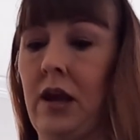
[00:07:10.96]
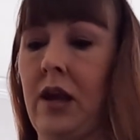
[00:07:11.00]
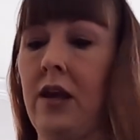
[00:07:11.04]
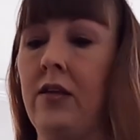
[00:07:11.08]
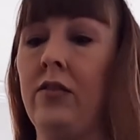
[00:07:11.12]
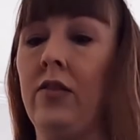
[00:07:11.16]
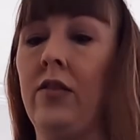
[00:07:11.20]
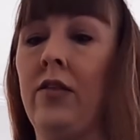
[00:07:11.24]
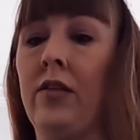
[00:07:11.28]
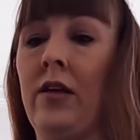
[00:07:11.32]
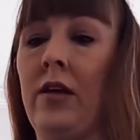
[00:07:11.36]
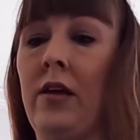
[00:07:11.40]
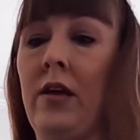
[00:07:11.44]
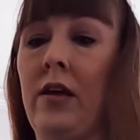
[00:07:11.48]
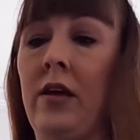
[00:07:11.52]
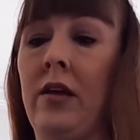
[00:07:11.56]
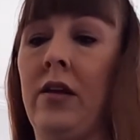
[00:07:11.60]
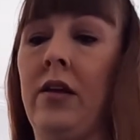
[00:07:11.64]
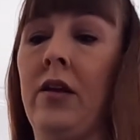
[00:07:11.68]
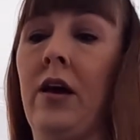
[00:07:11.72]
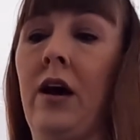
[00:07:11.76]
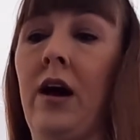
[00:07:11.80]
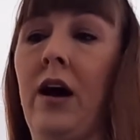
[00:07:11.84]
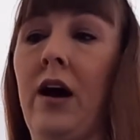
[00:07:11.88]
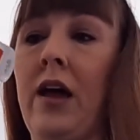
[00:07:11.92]
And
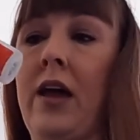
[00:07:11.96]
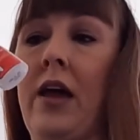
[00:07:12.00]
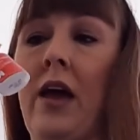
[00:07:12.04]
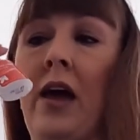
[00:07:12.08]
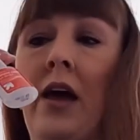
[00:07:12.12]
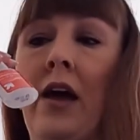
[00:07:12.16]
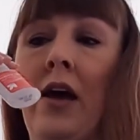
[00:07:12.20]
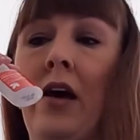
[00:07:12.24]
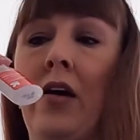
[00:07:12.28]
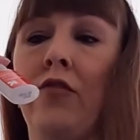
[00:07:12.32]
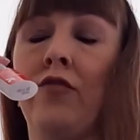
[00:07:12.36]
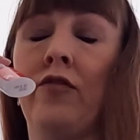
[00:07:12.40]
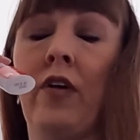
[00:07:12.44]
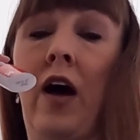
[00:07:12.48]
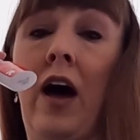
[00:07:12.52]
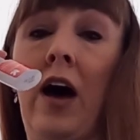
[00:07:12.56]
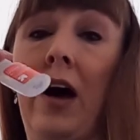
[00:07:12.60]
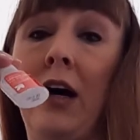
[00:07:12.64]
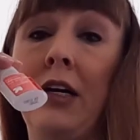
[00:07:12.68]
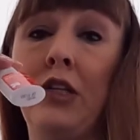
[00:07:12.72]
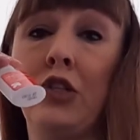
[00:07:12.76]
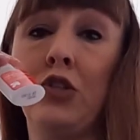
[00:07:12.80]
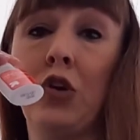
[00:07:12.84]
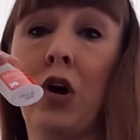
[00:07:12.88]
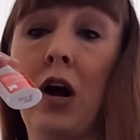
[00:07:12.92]
then I have
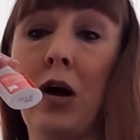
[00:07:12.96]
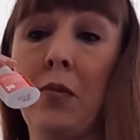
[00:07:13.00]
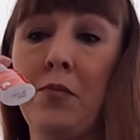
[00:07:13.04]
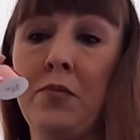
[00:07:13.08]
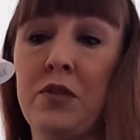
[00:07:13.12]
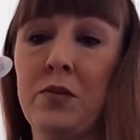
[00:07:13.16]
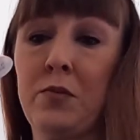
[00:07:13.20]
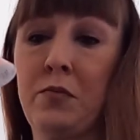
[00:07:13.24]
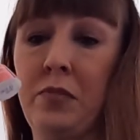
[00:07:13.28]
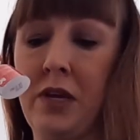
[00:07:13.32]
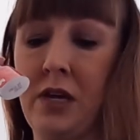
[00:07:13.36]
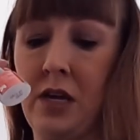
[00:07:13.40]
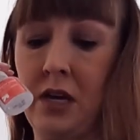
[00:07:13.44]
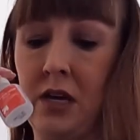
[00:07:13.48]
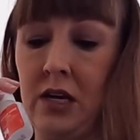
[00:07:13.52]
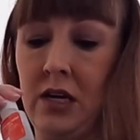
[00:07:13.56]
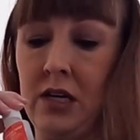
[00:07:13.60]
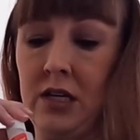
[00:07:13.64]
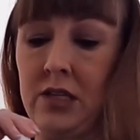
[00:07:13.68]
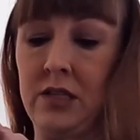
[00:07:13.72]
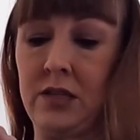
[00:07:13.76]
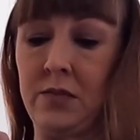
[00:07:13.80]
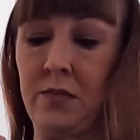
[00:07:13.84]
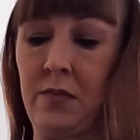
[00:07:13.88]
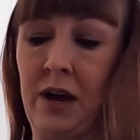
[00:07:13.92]
eye drops
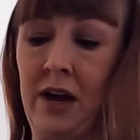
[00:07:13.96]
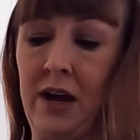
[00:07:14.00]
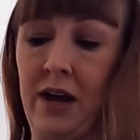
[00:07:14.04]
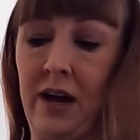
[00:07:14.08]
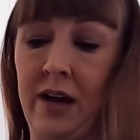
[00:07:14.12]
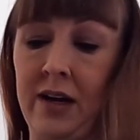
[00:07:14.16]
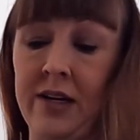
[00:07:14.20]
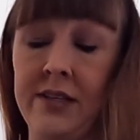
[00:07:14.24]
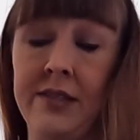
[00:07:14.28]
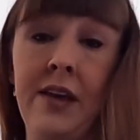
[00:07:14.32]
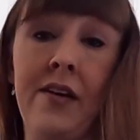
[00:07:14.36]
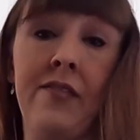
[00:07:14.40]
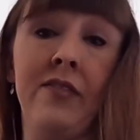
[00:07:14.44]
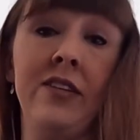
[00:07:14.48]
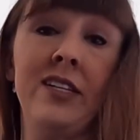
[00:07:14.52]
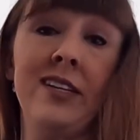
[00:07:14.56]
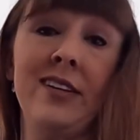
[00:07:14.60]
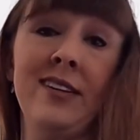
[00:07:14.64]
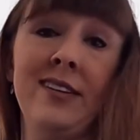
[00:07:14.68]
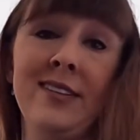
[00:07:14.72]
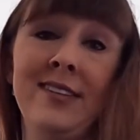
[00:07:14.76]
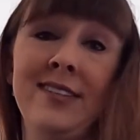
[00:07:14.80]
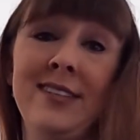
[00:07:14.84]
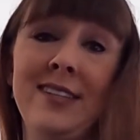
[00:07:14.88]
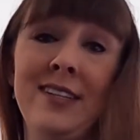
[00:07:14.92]
because my eyes have a
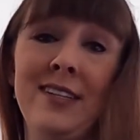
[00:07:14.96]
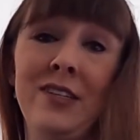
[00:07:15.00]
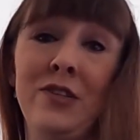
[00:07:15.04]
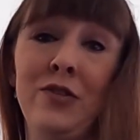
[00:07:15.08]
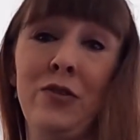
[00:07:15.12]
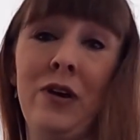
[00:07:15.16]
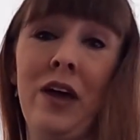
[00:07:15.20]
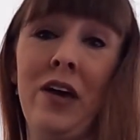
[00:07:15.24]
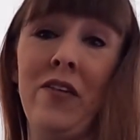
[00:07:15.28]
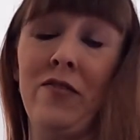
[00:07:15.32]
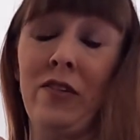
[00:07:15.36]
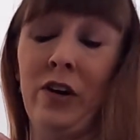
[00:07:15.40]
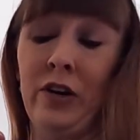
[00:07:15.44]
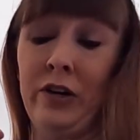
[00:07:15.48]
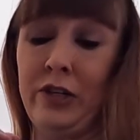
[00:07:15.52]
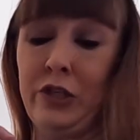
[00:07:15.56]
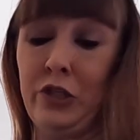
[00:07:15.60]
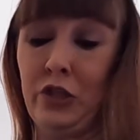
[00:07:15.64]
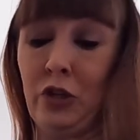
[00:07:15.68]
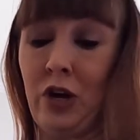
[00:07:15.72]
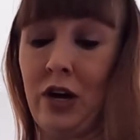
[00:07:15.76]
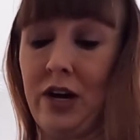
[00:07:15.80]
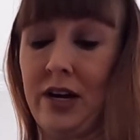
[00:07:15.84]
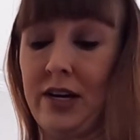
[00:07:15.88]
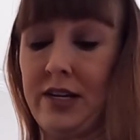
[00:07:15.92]
tendency to get very
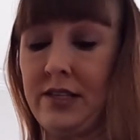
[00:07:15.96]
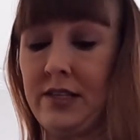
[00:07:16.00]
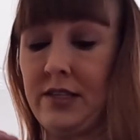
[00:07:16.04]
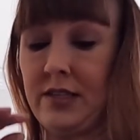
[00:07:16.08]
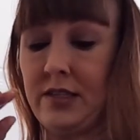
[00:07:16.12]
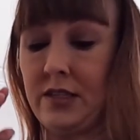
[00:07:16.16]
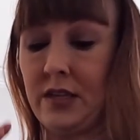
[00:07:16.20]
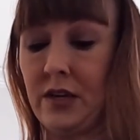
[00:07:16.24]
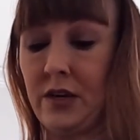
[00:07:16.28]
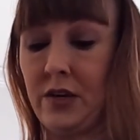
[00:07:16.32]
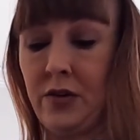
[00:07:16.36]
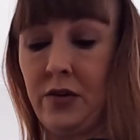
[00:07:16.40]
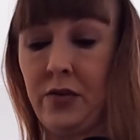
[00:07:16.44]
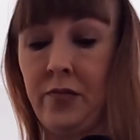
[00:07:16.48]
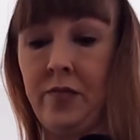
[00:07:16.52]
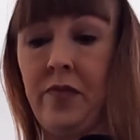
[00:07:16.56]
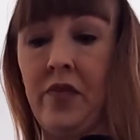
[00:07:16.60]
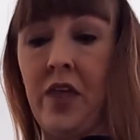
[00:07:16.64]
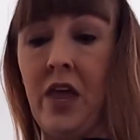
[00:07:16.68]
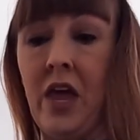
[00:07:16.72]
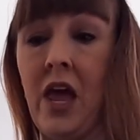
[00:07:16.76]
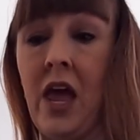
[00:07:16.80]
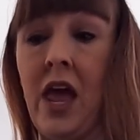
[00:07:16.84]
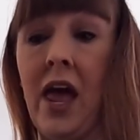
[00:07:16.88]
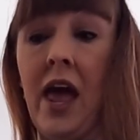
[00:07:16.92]
dry. So
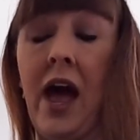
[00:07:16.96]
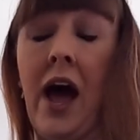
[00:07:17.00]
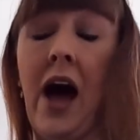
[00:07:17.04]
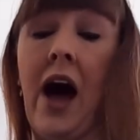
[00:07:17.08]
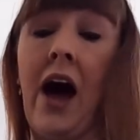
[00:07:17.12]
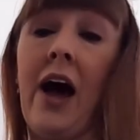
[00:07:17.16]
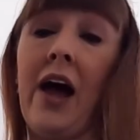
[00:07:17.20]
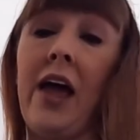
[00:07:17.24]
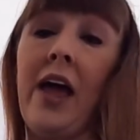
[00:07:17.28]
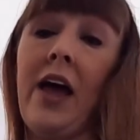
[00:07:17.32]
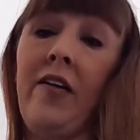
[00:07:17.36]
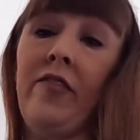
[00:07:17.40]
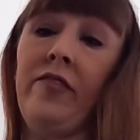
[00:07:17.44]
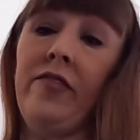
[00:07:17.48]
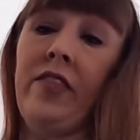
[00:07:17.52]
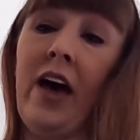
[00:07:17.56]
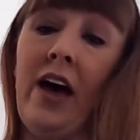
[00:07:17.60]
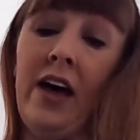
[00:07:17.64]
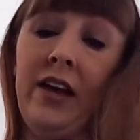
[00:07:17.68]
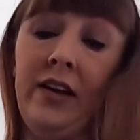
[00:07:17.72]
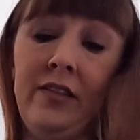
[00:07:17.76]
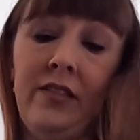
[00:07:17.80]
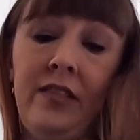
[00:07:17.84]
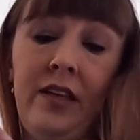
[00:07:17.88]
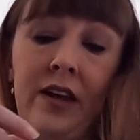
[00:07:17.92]
I have
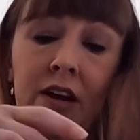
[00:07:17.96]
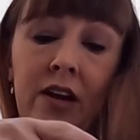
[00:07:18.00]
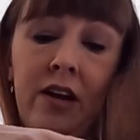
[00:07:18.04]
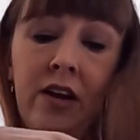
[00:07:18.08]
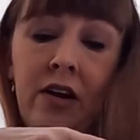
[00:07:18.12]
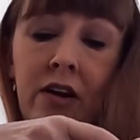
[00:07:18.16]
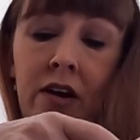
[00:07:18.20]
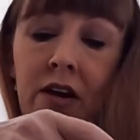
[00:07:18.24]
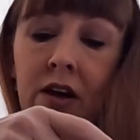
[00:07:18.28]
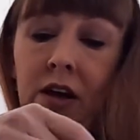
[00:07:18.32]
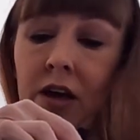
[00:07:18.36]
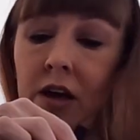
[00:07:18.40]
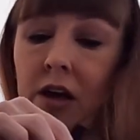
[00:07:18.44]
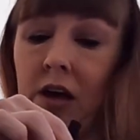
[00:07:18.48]
that in there.